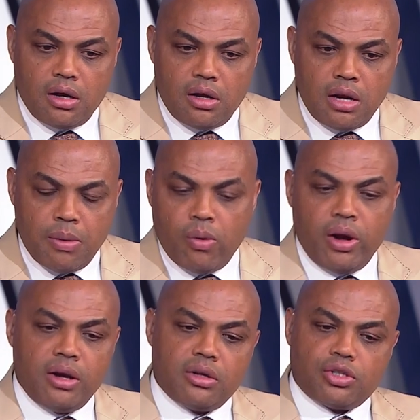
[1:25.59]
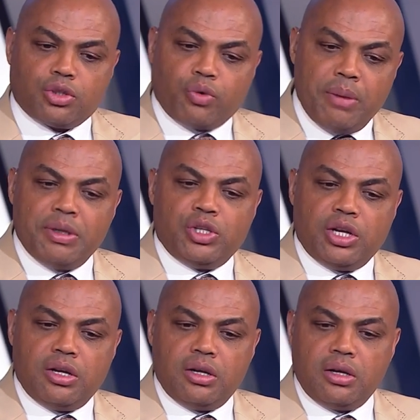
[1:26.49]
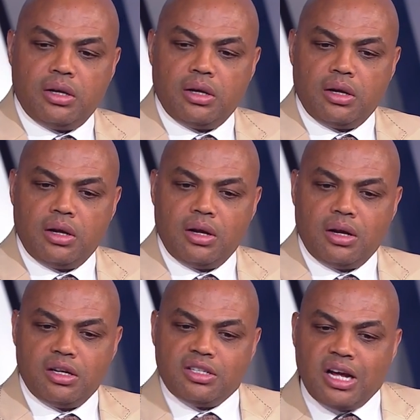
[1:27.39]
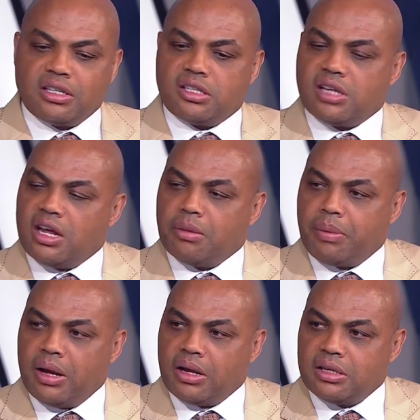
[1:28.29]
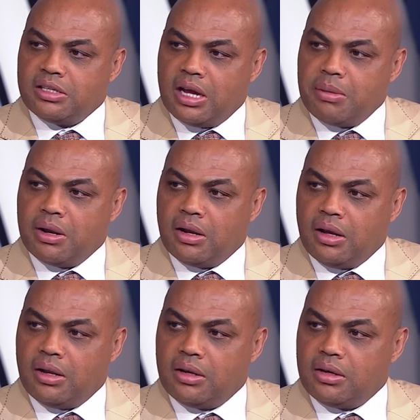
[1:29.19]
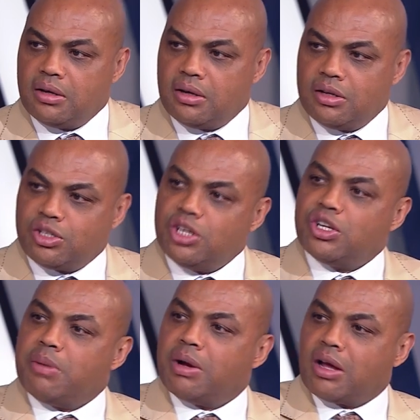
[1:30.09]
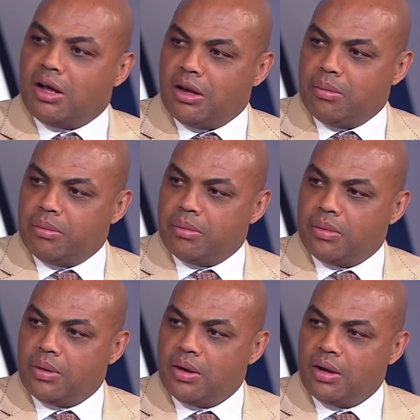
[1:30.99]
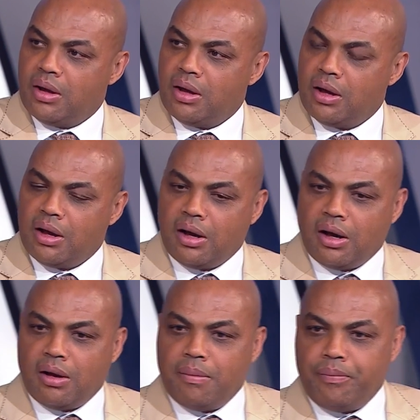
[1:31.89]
number one, scrimmaging is not the same as playing against Damian Lillard and C.J. McCollum. I